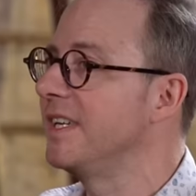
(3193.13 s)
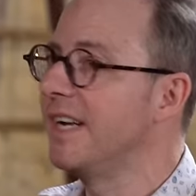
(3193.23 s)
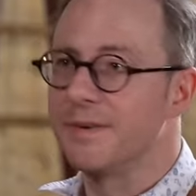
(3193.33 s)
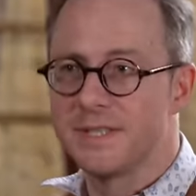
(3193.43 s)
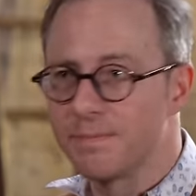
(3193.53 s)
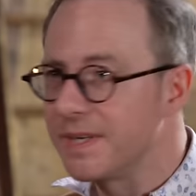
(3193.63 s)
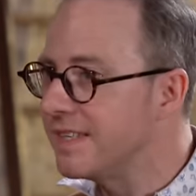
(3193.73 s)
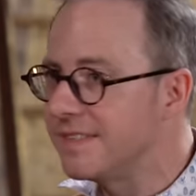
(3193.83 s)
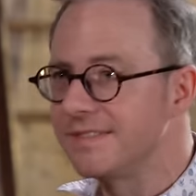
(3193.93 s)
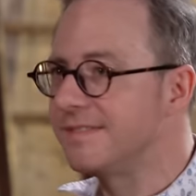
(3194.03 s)
You know, it's
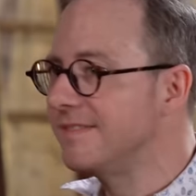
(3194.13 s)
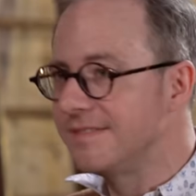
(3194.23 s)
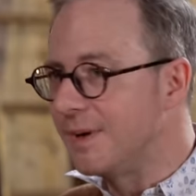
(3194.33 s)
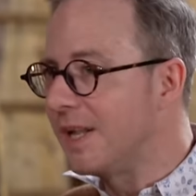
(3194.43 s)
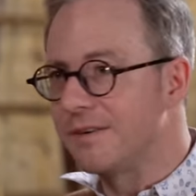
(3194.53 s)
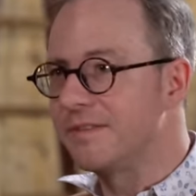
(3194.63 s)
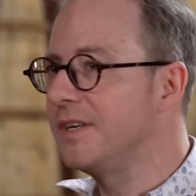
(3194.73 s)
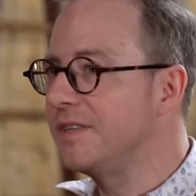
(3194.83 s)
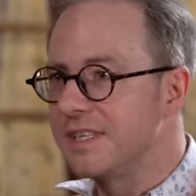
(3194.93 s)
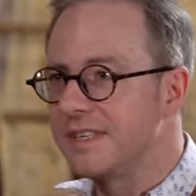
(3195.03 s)
been well
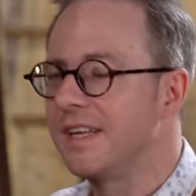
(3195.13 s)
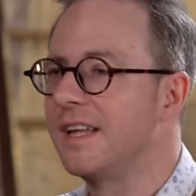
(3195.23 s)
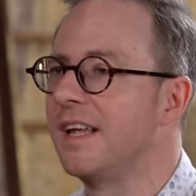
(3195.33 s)
reviewed in